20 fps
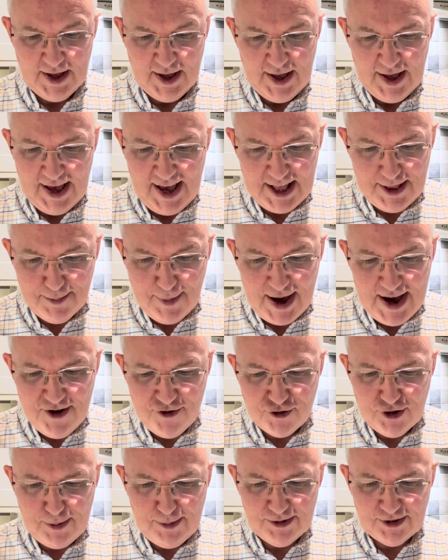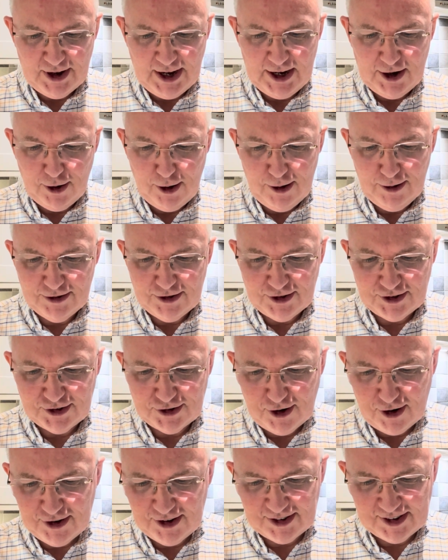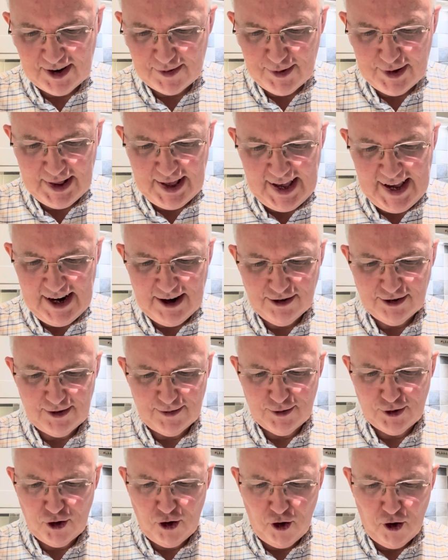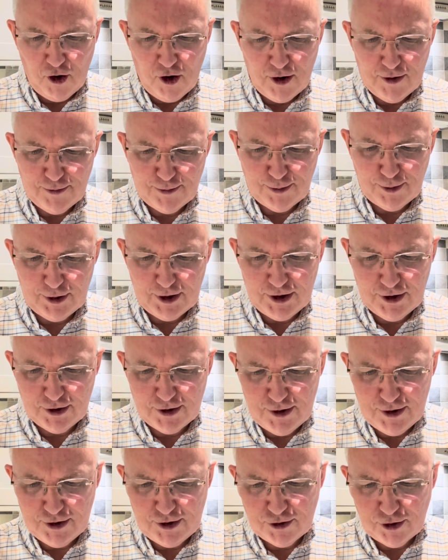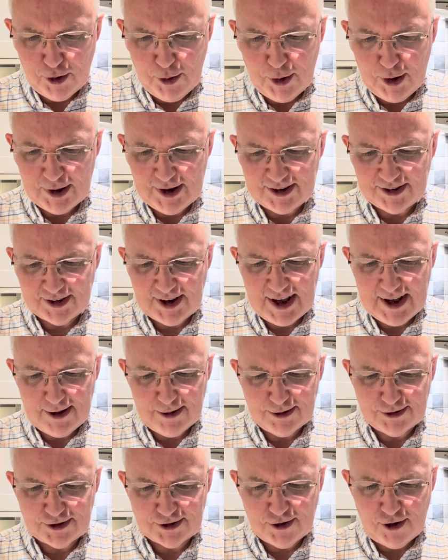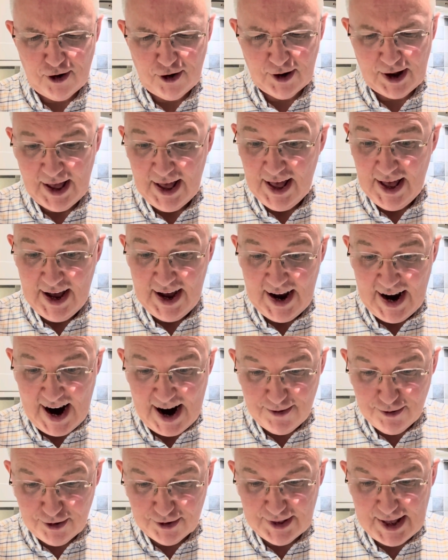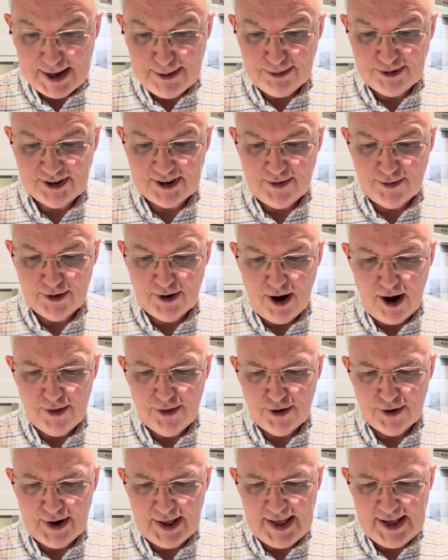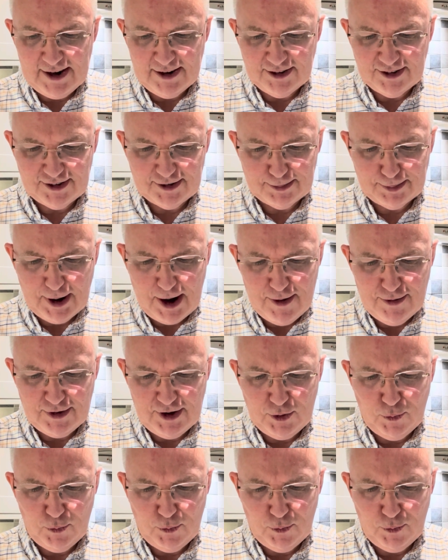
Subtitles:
In my dreams I also saw 7 ears of corn, full and good, growing on a single stalk. After them 7 other ears sprouted,